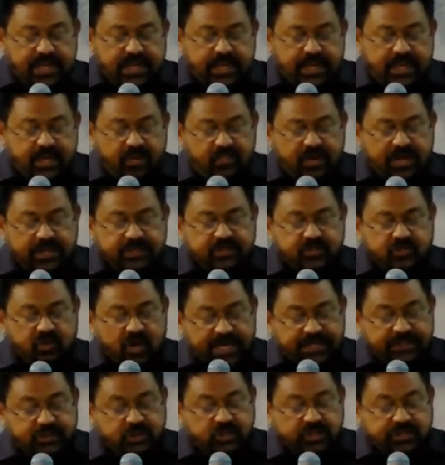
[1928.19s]
He was
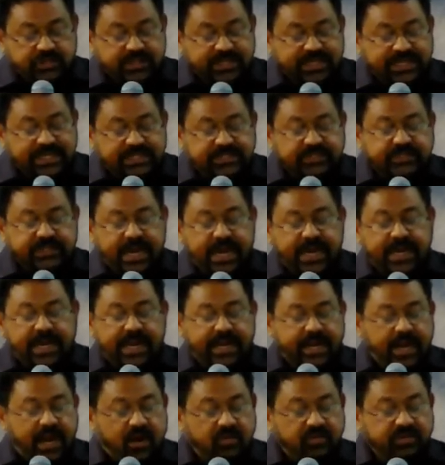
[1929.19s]
righteous inside
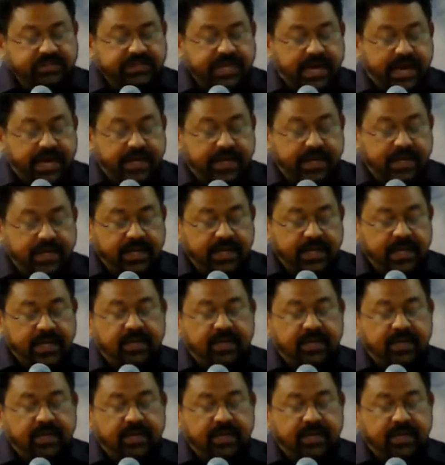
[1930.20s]
and outside